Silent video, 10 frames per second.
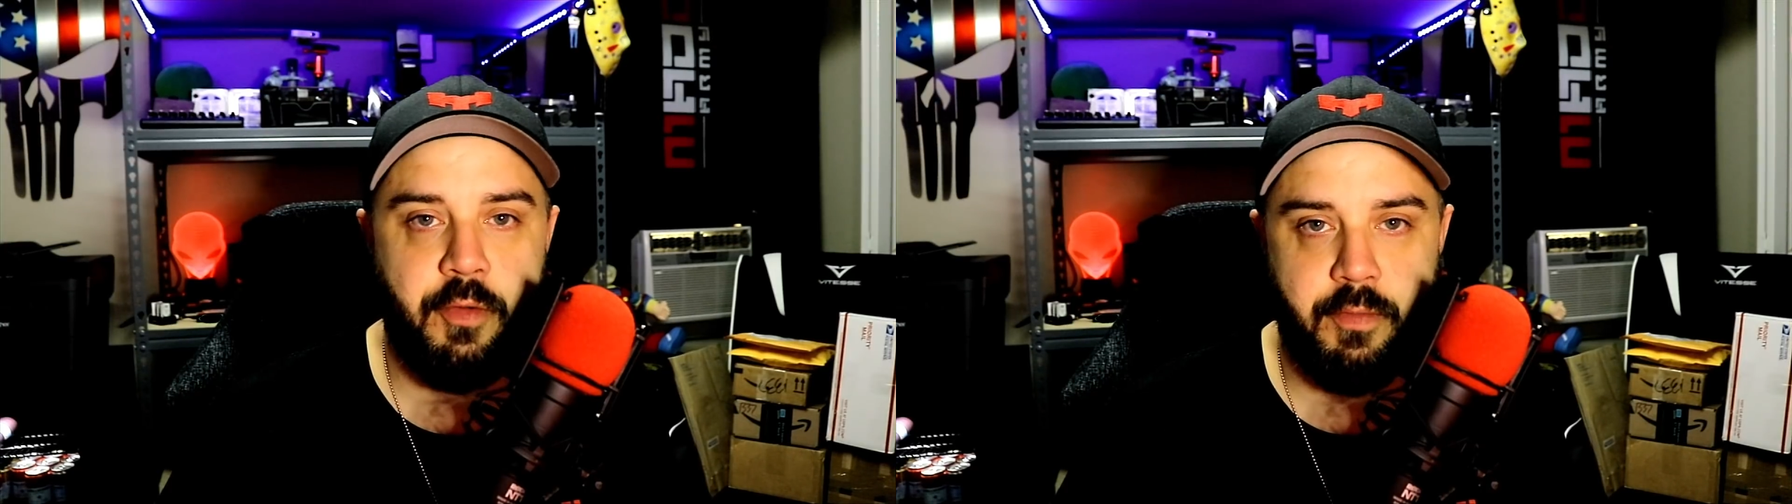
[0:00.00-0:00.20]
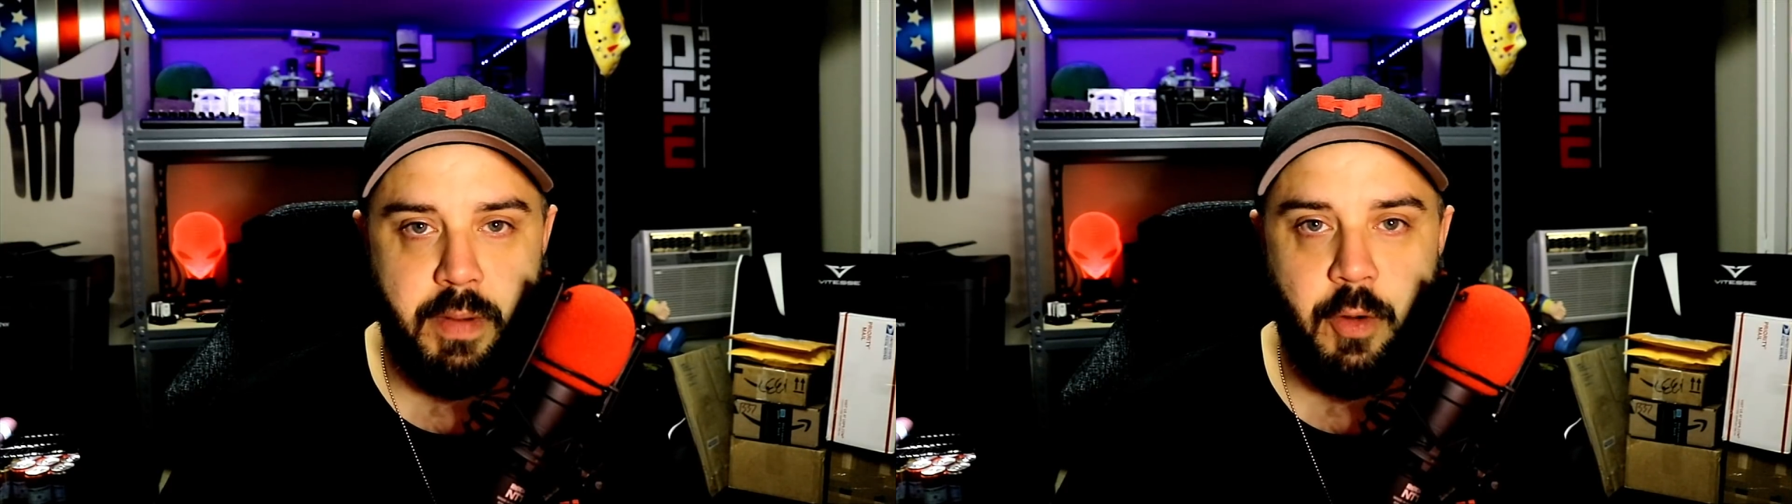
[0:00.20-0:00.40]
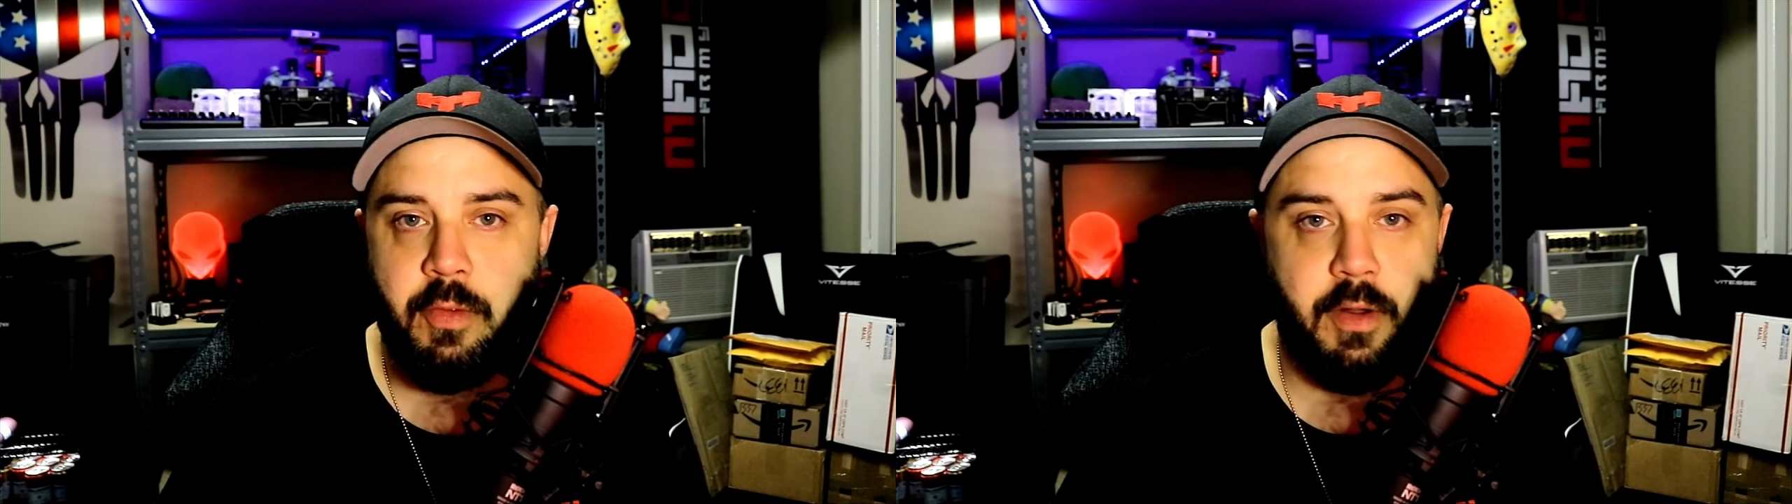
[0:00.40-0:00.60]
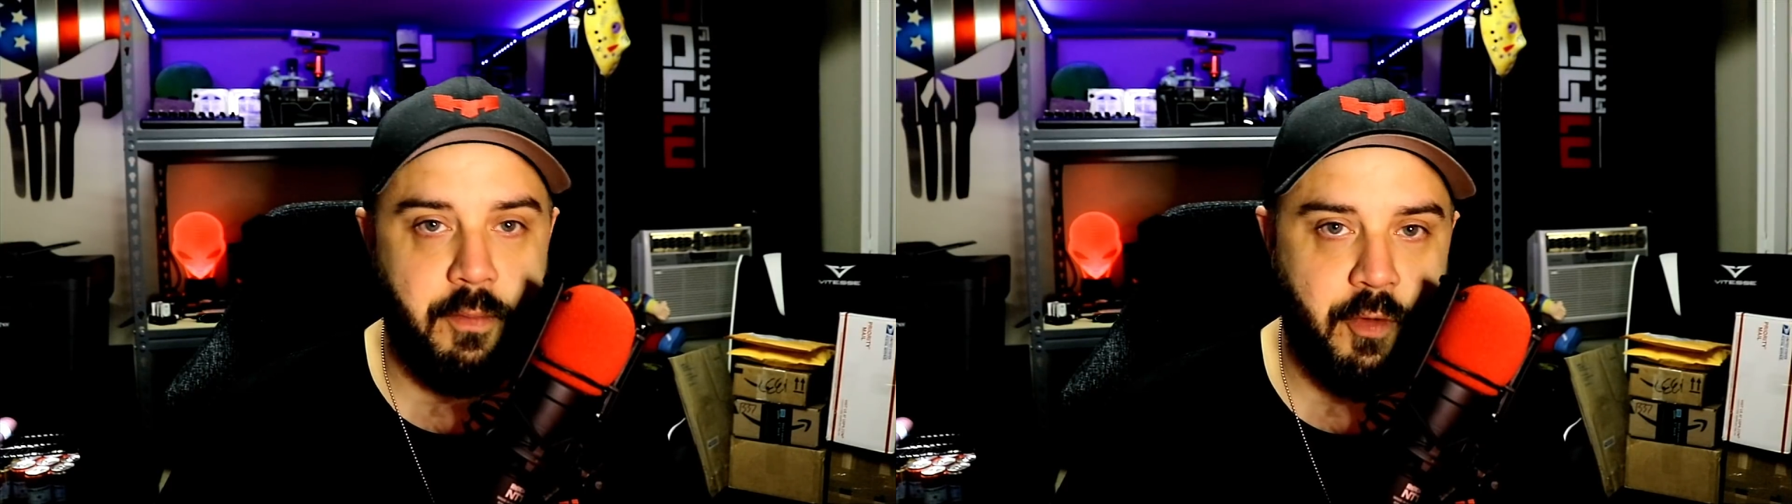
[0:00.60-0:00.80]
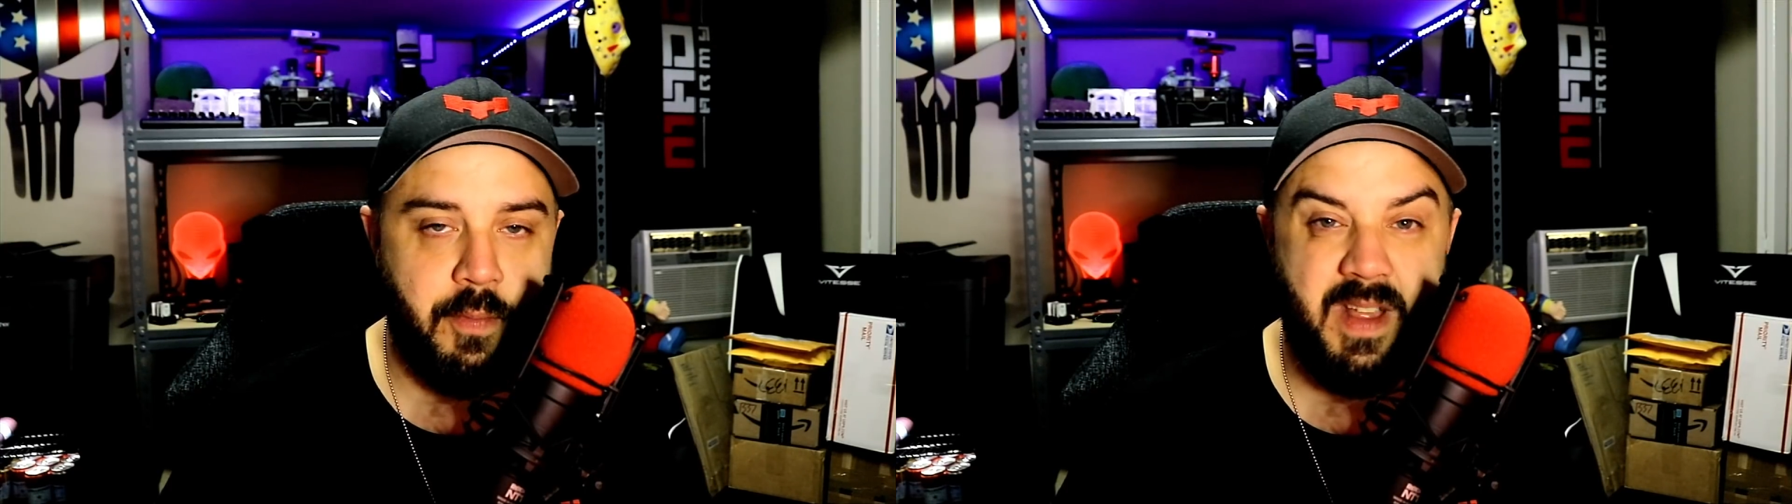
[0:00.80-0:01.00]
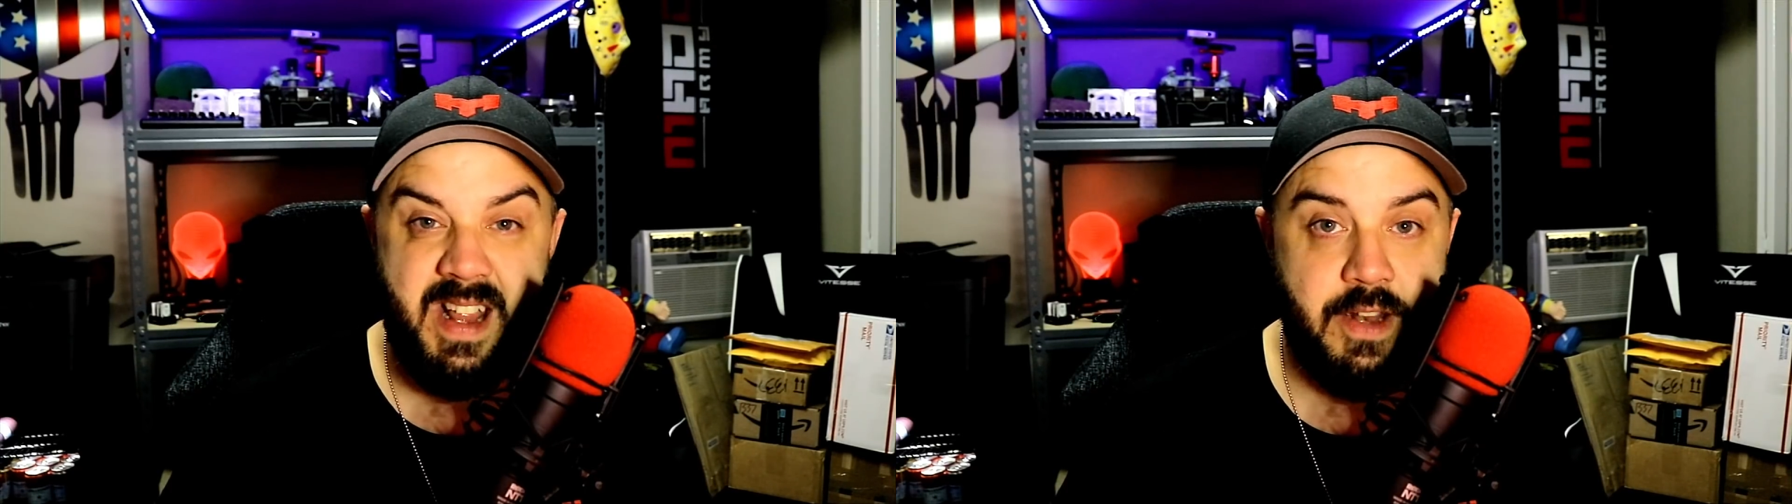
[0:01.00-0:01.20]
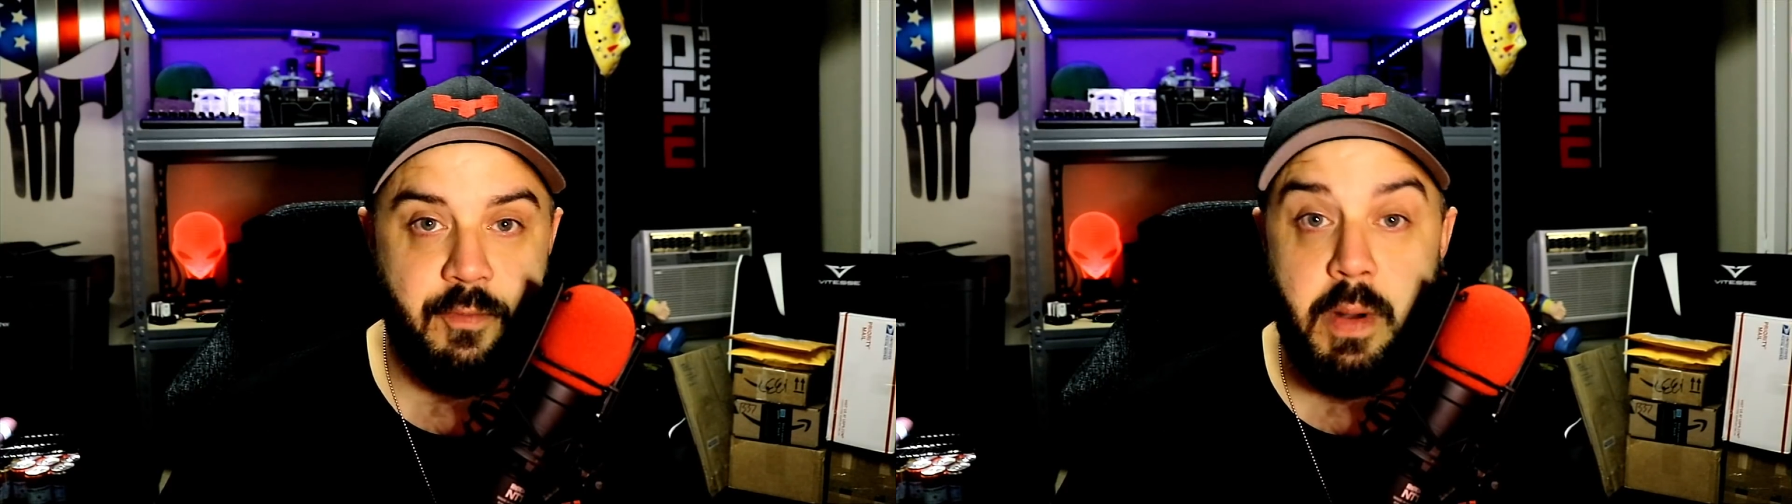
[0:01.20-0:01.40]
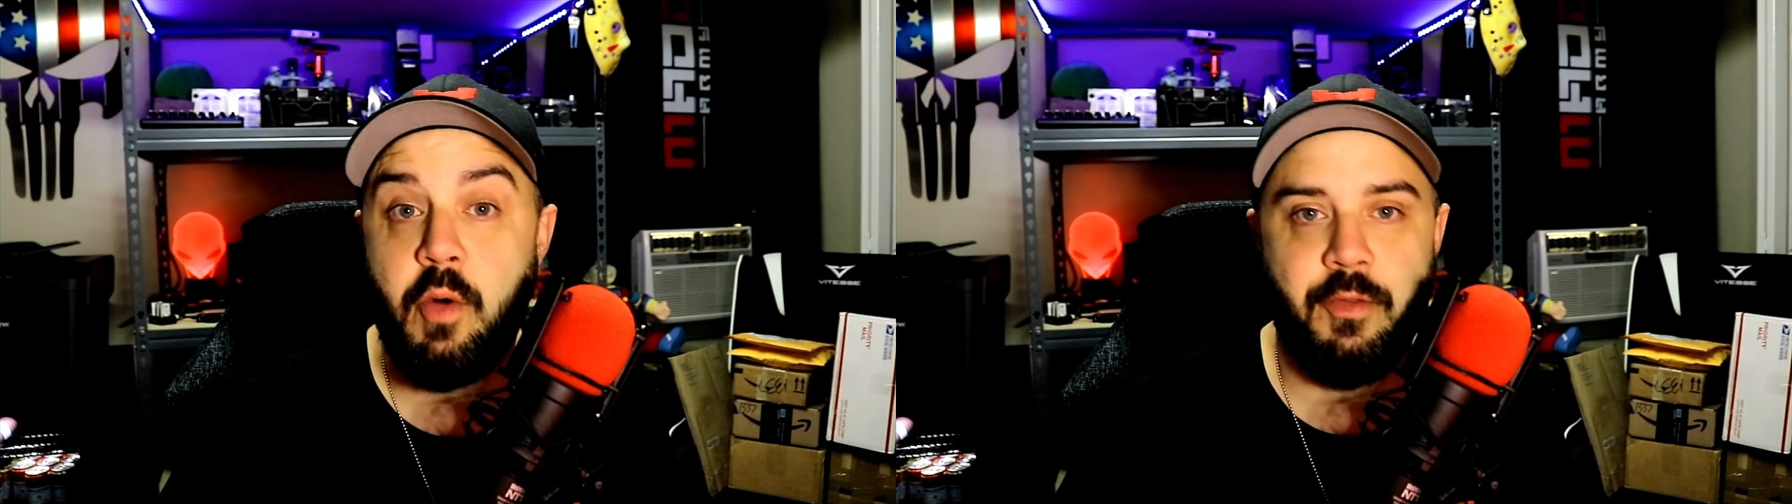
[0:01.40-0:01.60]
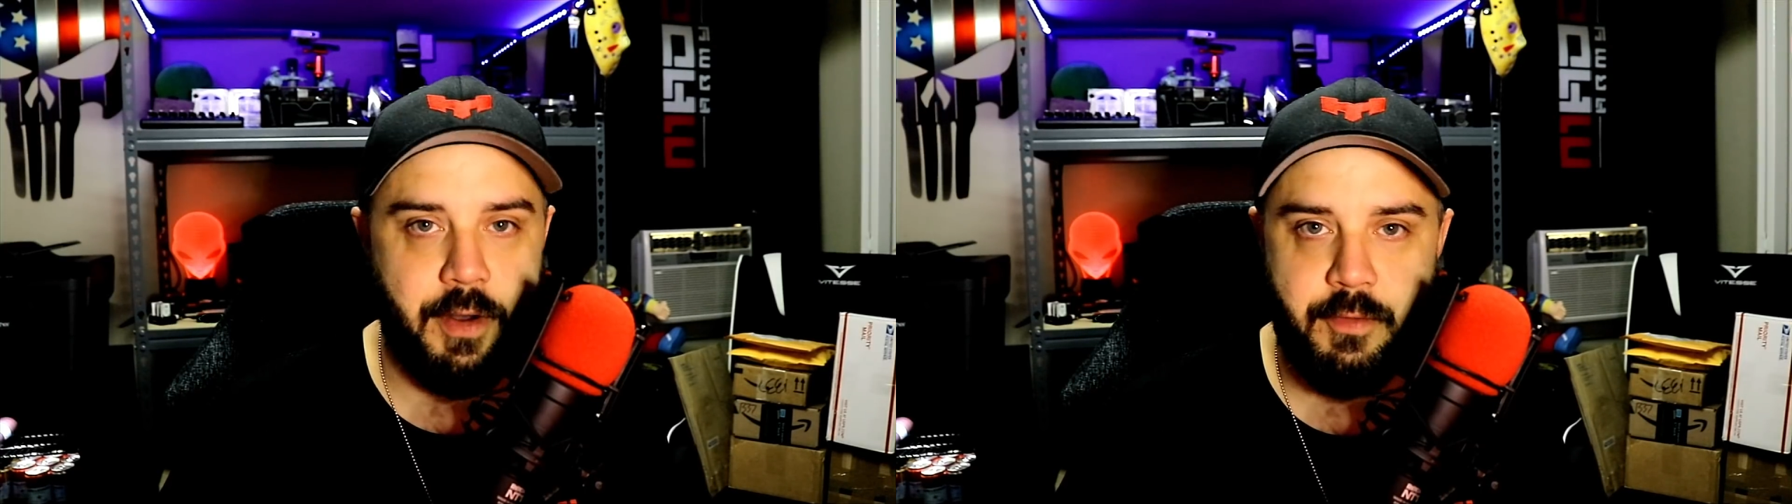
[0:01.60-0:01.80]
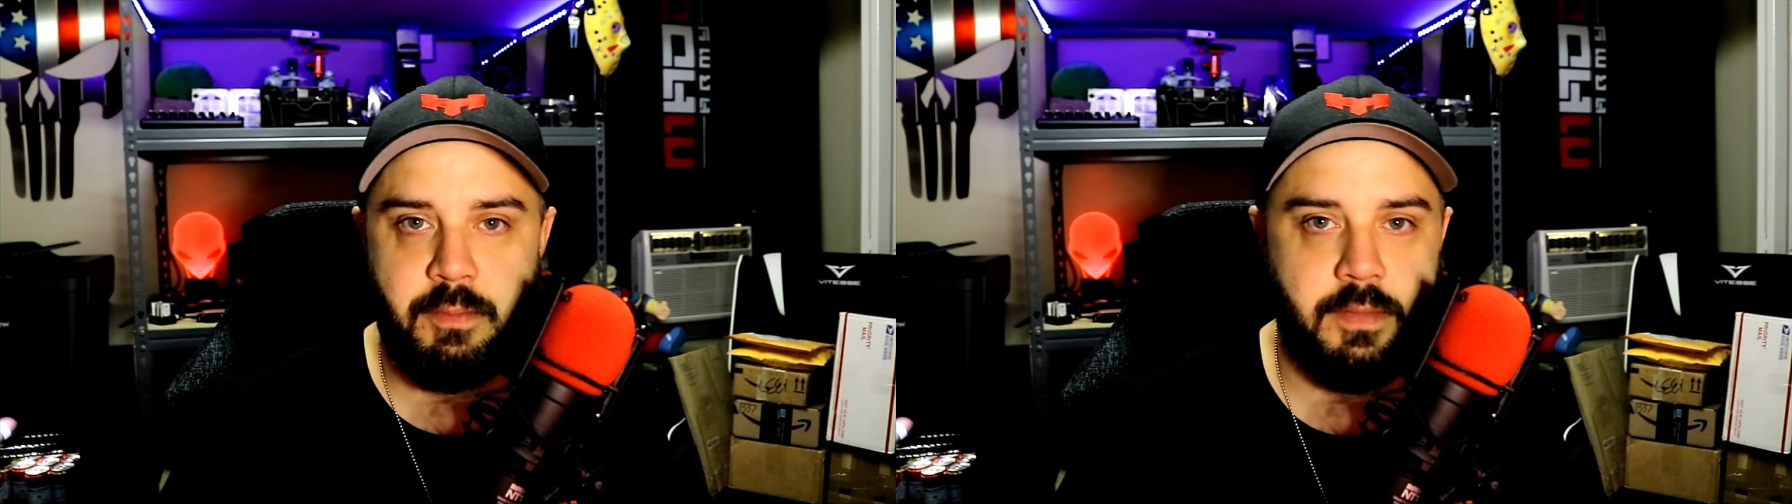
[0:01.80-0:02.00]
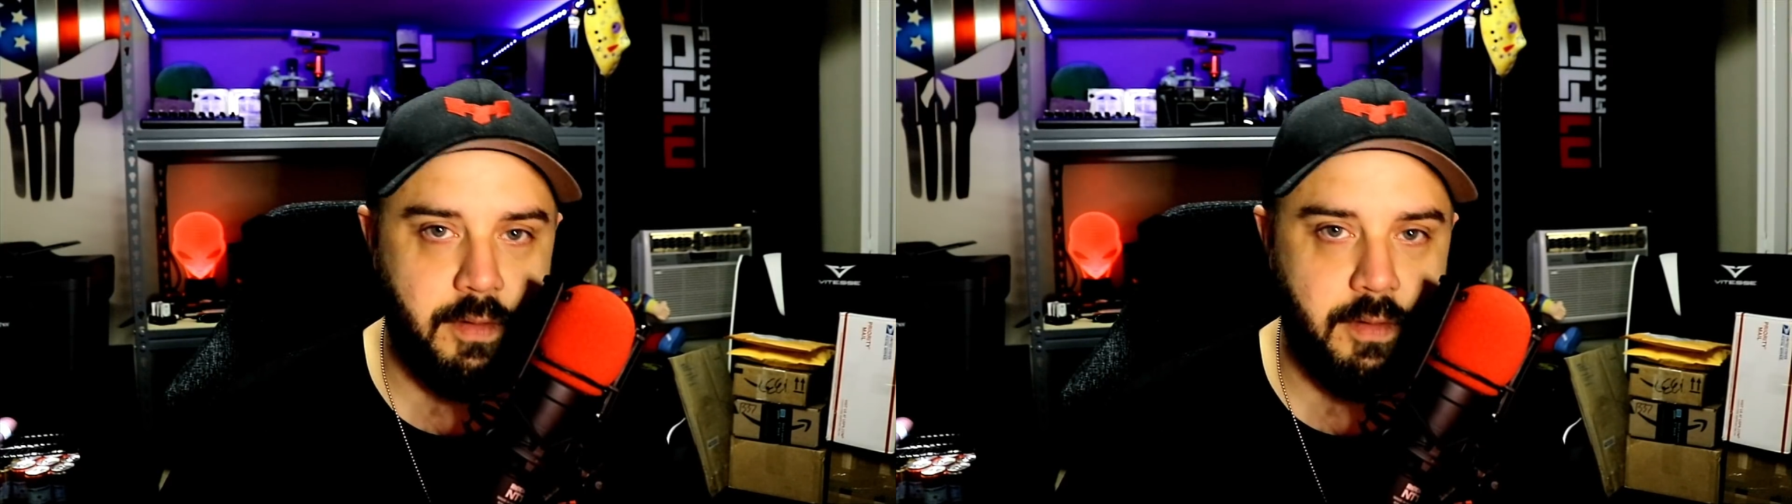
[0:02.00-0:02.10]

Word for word: of both up from the end of both of them.